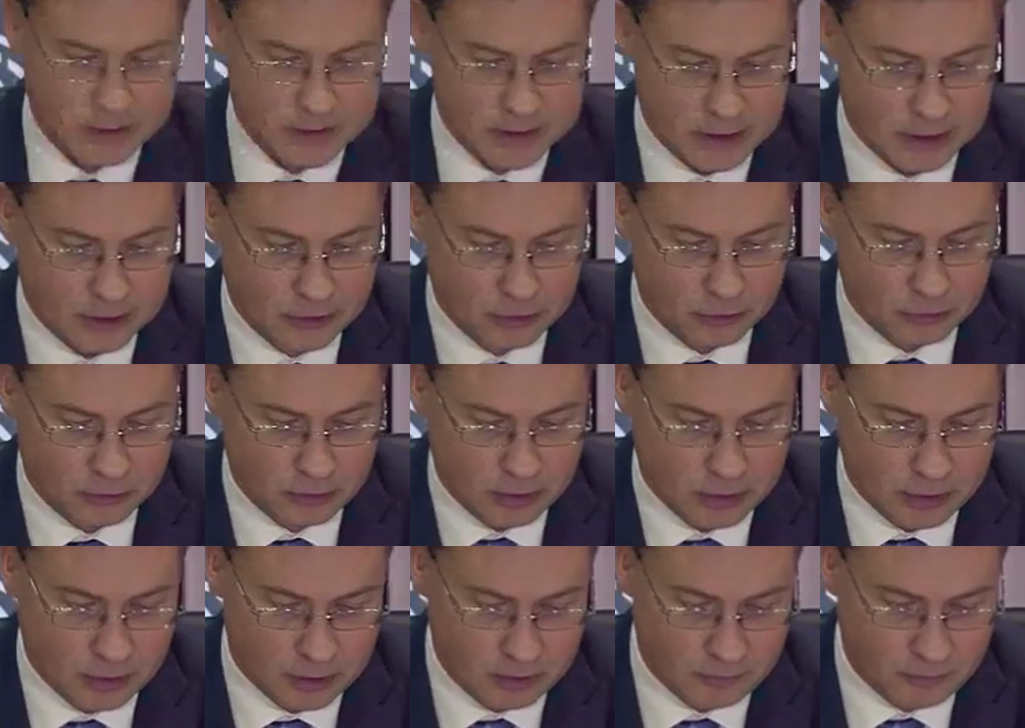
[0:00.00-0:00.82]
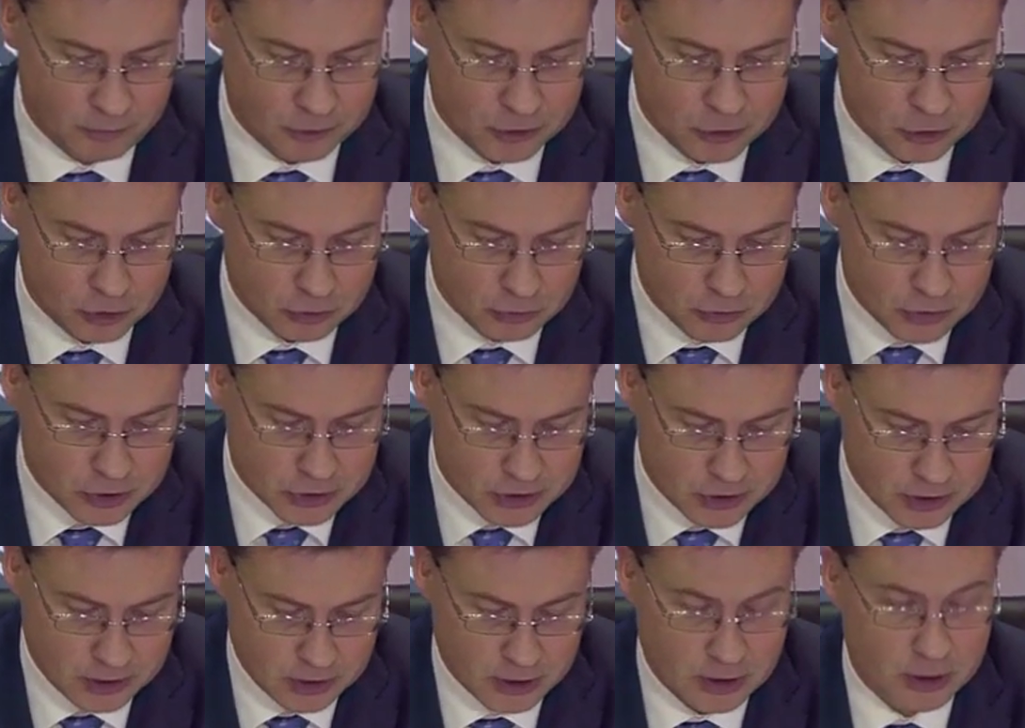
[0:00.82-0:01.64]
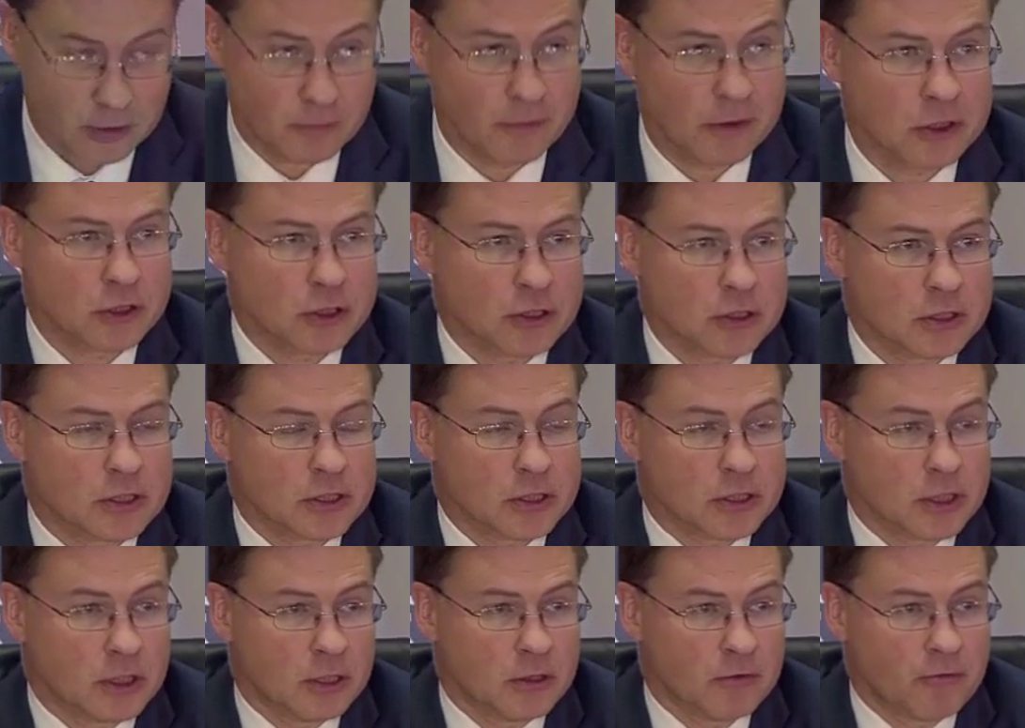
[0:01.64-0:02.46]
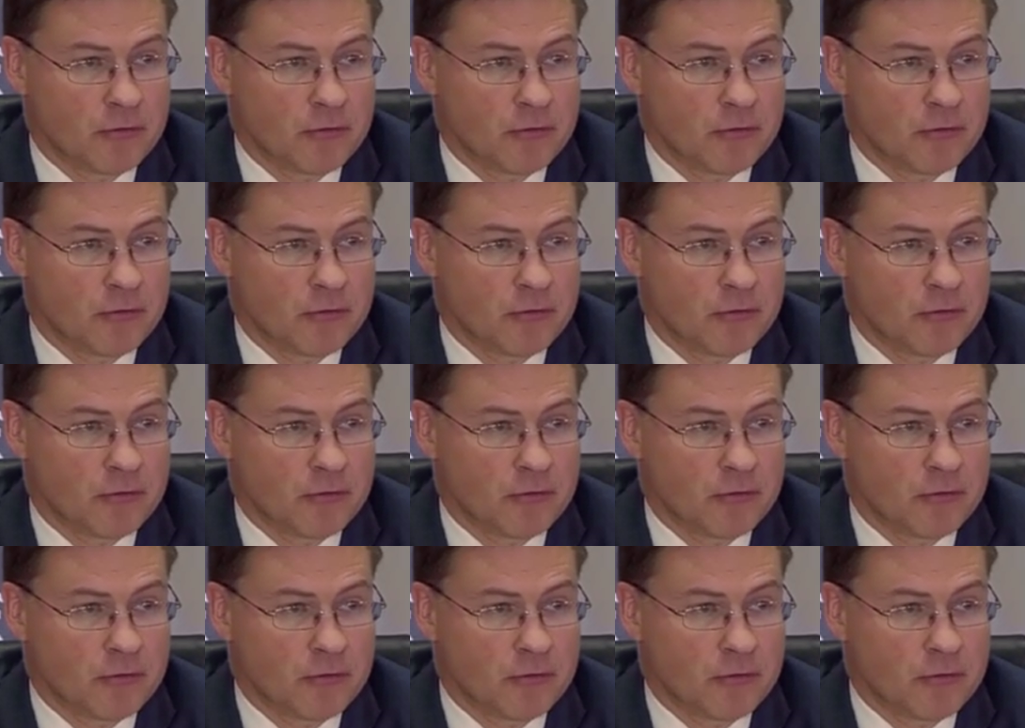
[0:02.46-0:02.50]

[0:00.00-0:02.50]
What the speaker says: thank you for those questions.